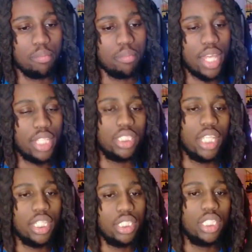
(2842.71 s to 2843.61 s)

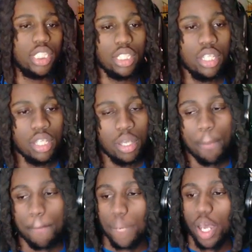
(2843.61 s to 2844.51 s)
changing
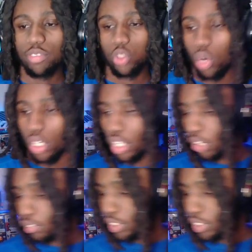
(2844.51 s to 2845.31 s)
buffs or nerfs in